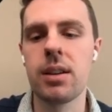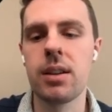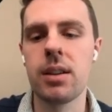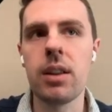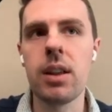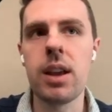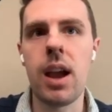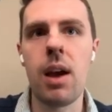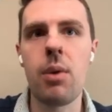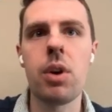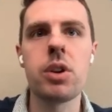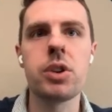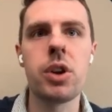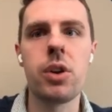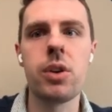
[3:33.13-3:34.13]
Finally, I
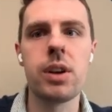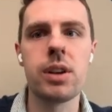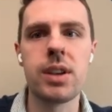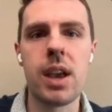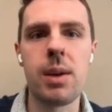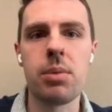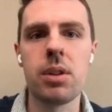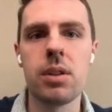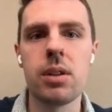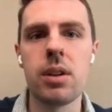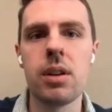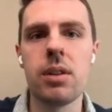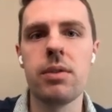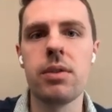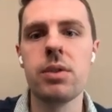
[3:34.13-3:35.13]
want to show you an
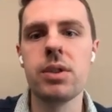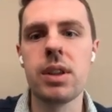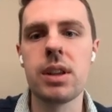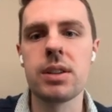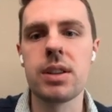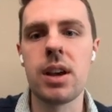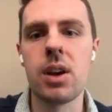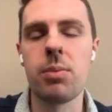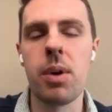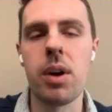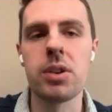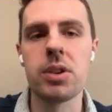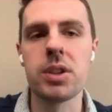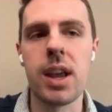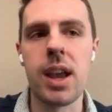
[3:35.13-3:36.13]
example of using this to help
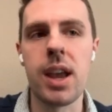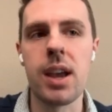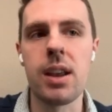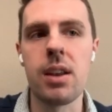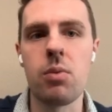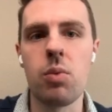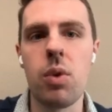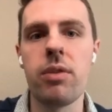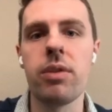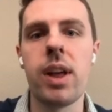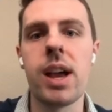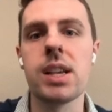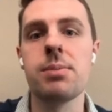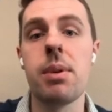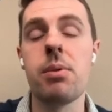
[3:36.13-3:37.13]
understand what
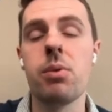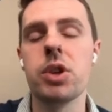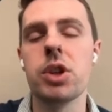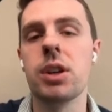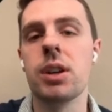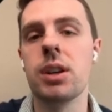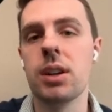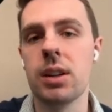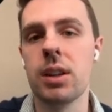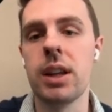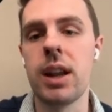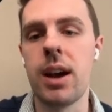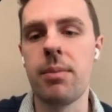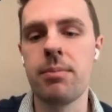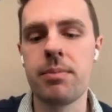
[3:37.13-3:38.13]
flags maybe we should
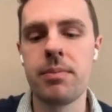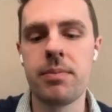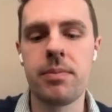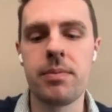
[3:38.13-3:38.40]
clean up.